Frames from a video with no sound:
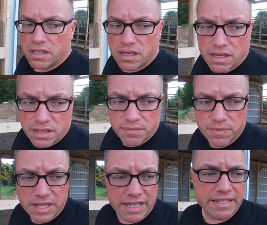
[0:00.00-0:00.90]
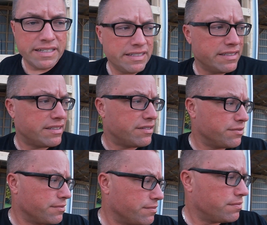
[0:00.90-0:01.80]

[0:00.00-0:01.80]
the idea is to,